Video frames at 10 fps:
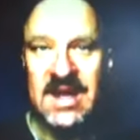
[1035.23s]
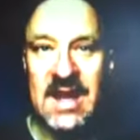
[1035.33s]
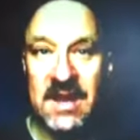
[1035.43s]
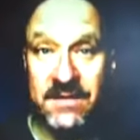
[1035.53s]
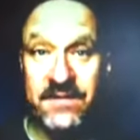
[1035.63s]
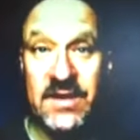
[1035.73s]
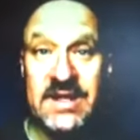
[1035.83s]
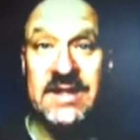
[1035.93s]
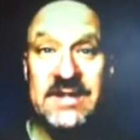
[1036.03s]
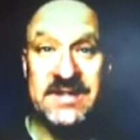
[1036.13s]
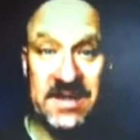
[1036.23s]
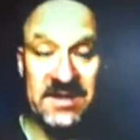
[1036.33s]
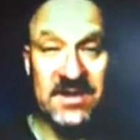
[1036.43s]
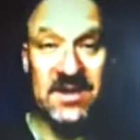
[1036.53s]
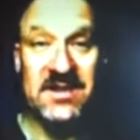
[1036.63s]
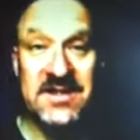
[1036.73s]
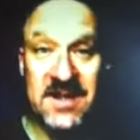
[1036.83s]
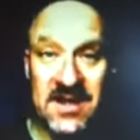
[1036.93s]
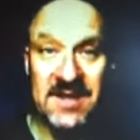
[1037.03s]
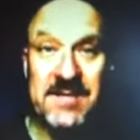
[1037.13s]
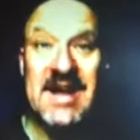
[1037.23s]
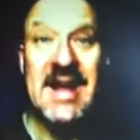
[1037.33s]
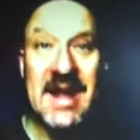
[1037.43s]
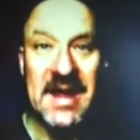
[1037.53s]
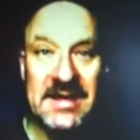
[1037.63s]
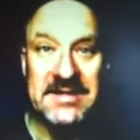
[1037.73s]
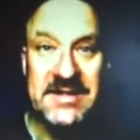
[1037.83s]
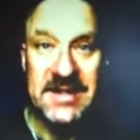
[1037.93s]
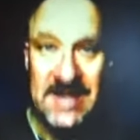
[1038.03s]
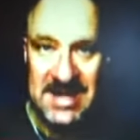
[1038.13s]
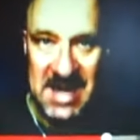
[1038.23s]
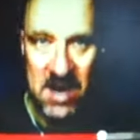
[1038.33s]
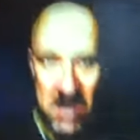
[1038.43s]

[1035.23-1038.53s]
every single time hands down.